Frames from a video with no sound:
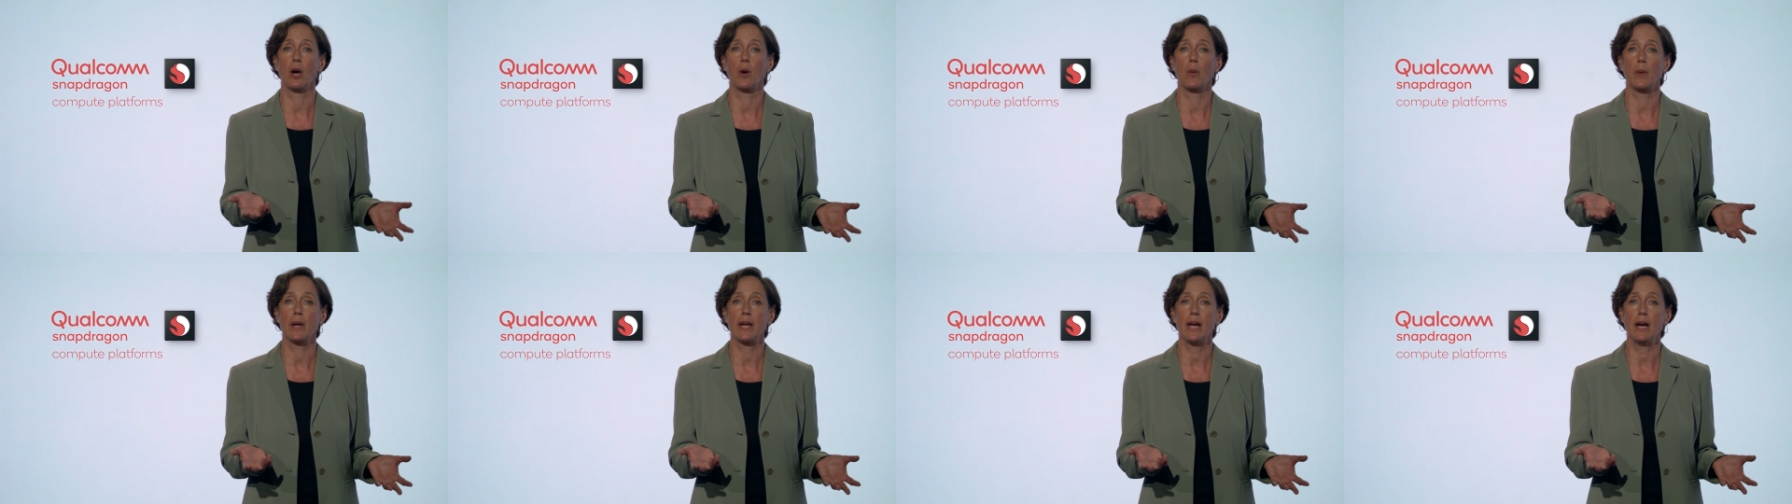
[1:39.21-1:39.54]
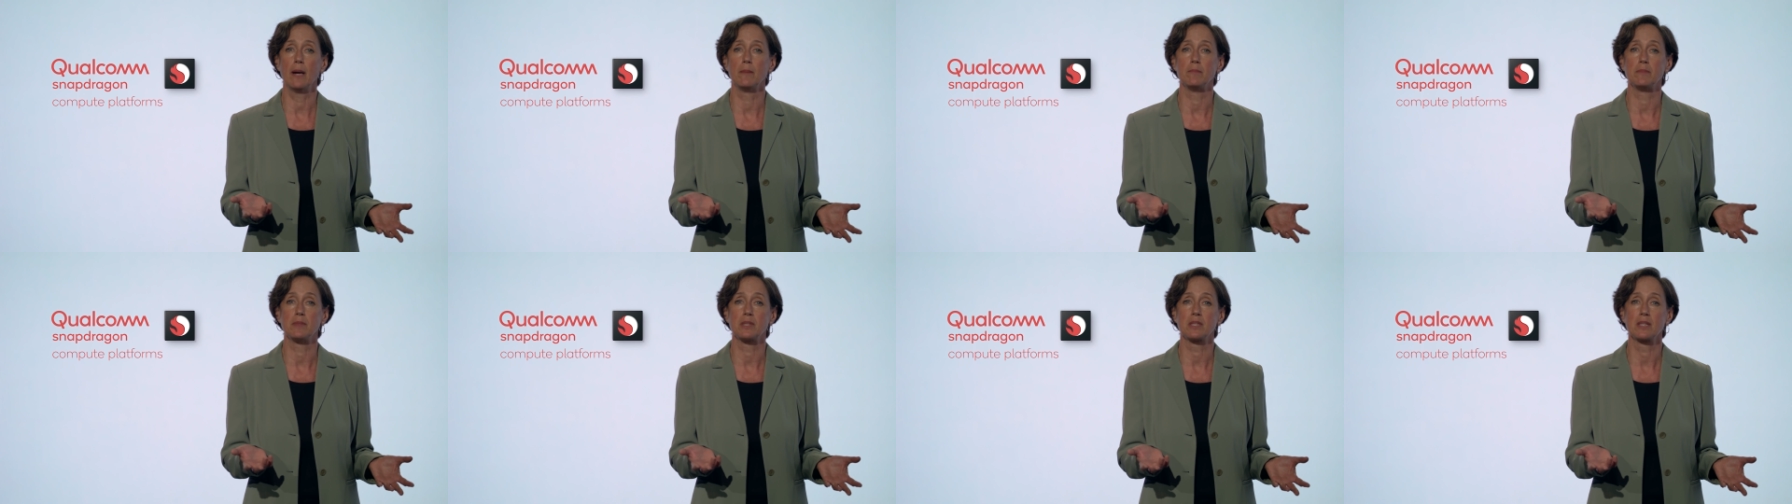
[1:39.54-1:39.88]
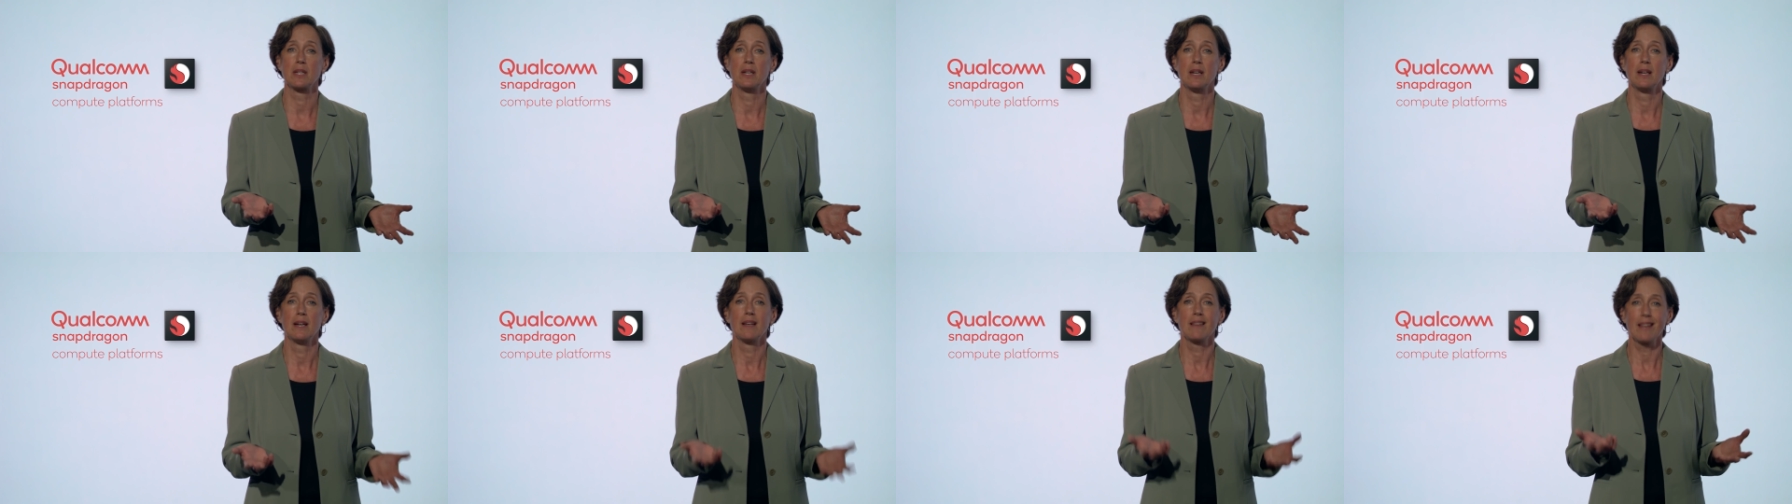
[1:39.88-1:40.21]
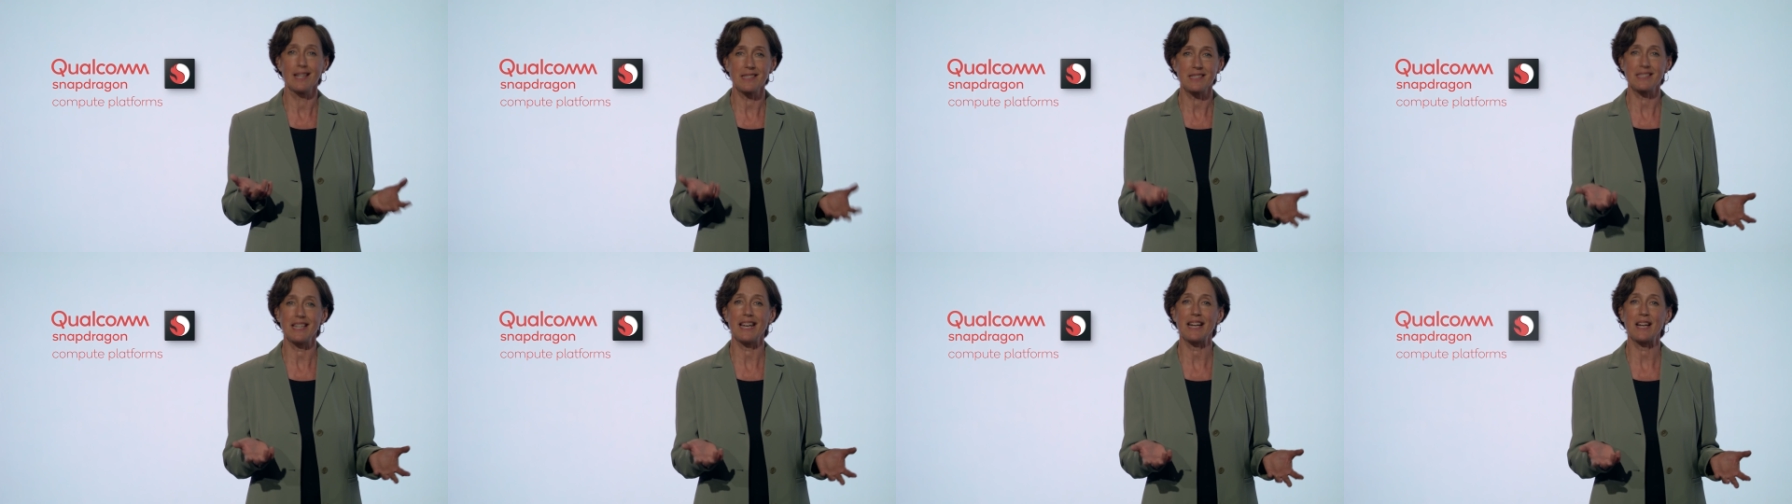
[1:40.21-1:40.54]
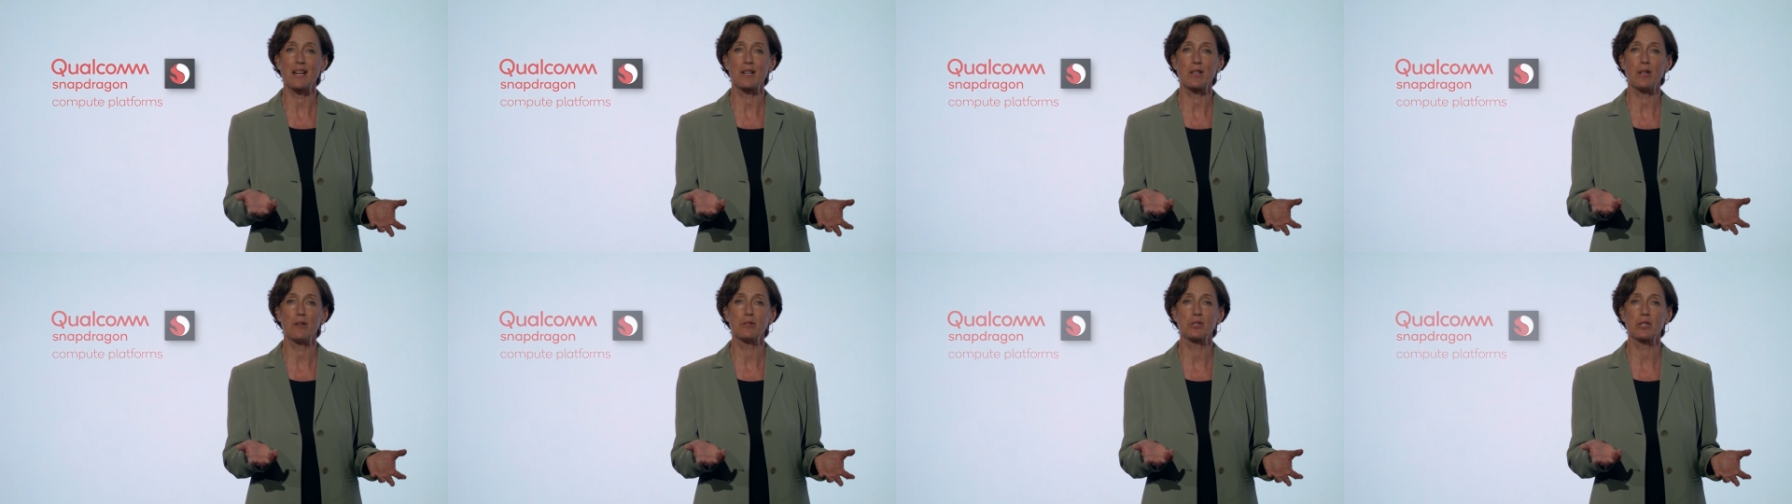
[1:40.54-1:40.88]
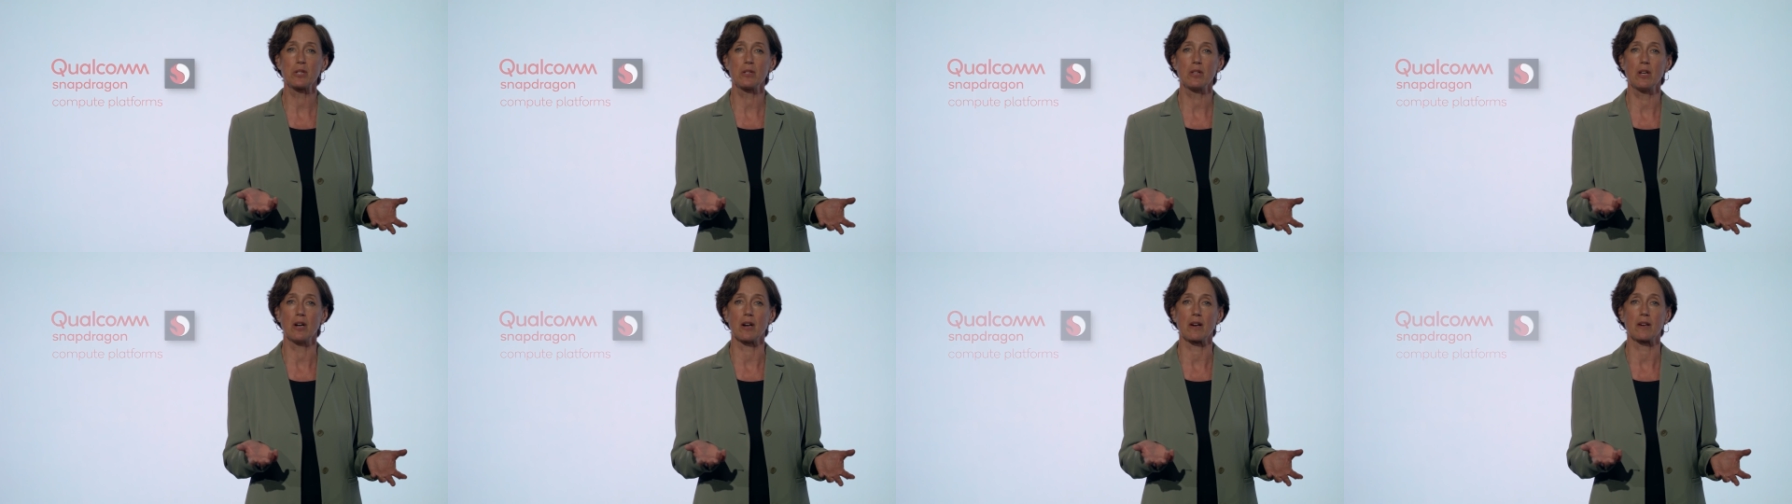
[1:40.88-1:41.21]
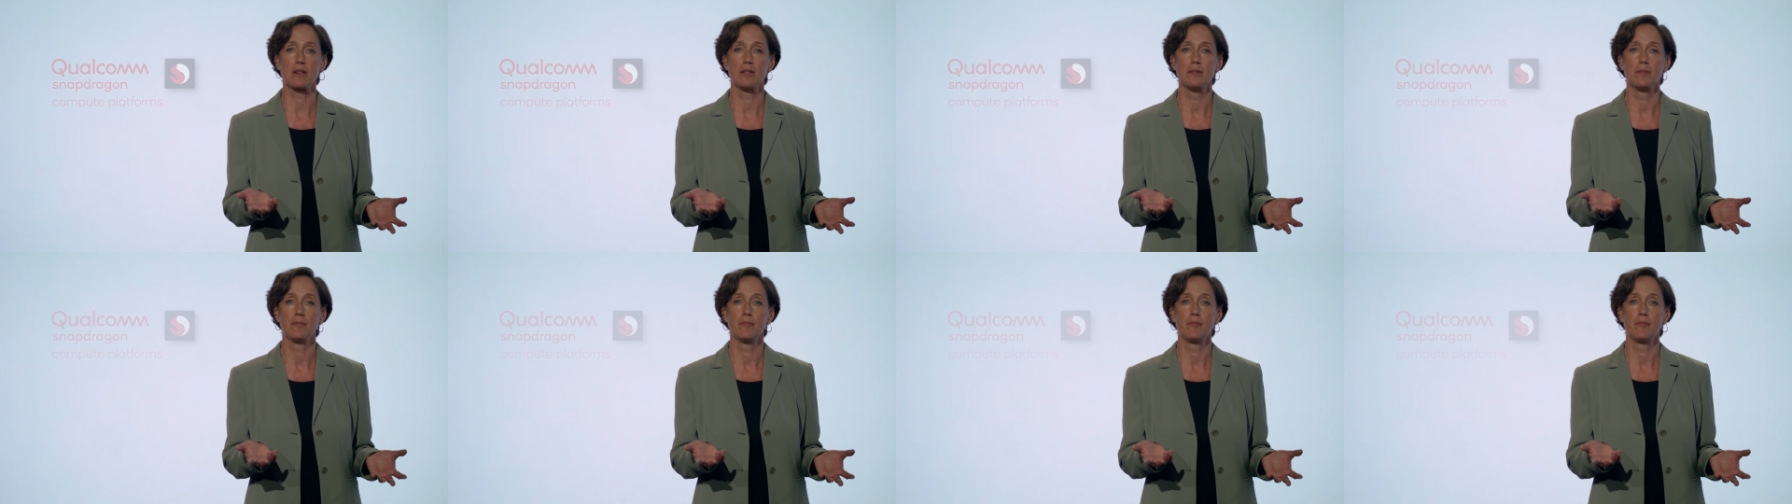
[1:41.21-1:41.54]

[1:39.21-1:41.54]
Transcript: OEMs. Let's take a closer look.